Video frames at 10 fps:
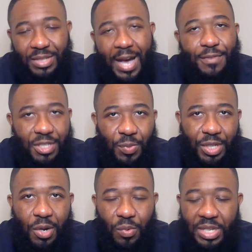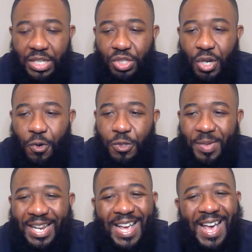Obviously, we know what he chose,
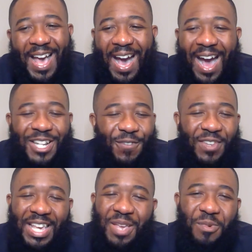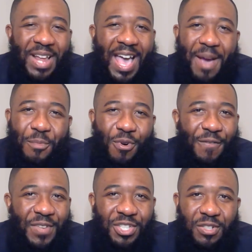but I just feel like he would have had more
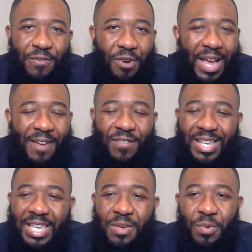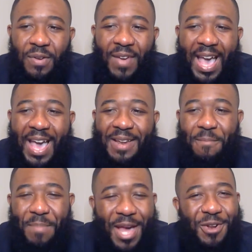fish to fry. I feel like he would have
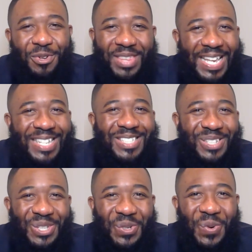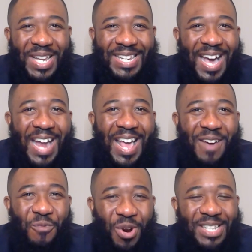had better things to do and not
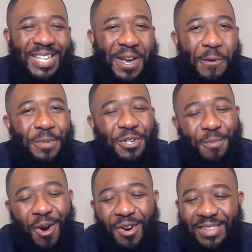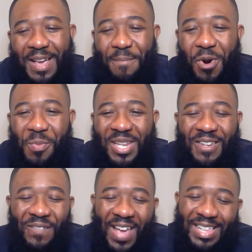have wanted to help Peter Parker in that moment. And
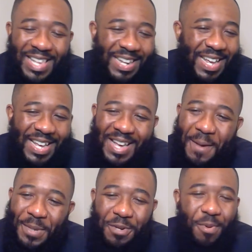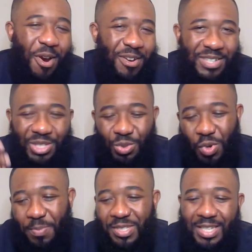the fact that Peter Parker
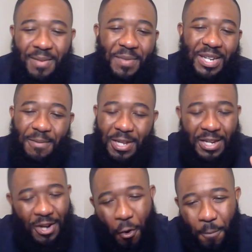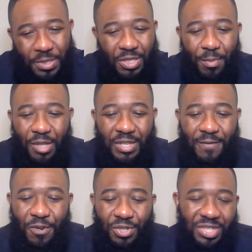disrupts him and it, and it opens the
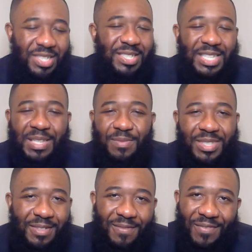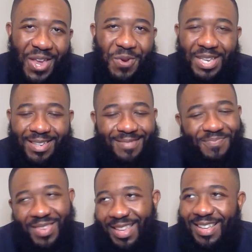multiverse just seems very
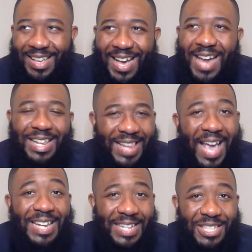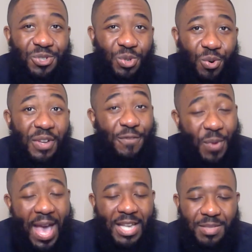uh, kind of lackadaisical, if you
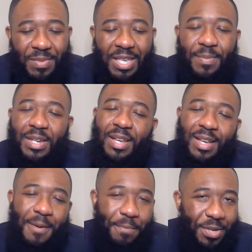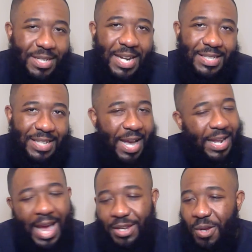ask me, but putting that aside,
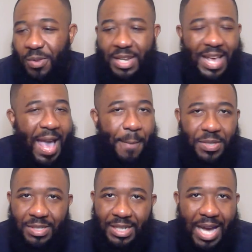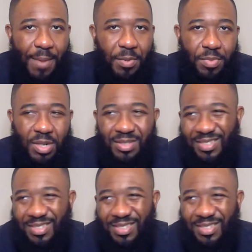I know that it happens in the comic books.